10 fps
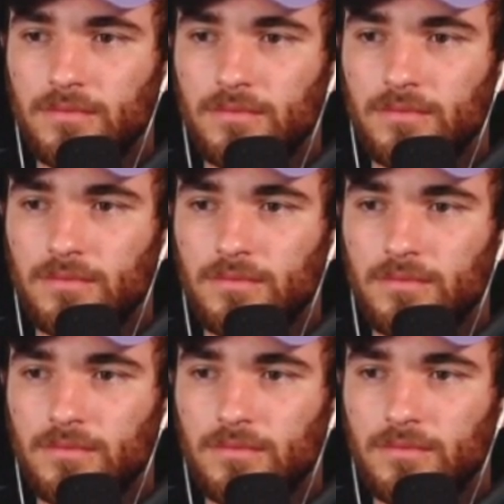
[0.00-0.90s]

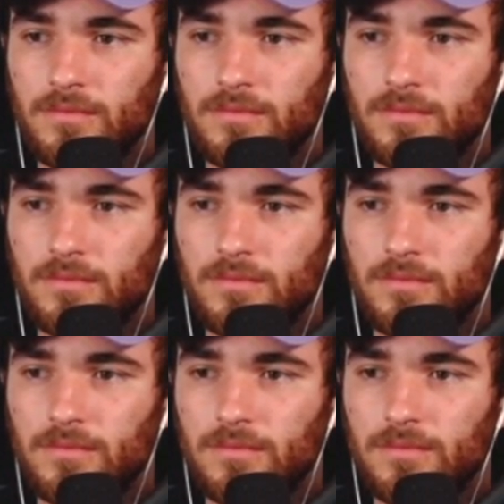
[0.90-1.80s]

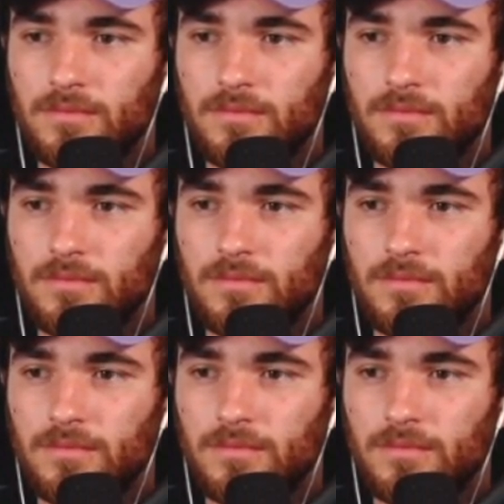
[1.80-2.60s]
(not speaking)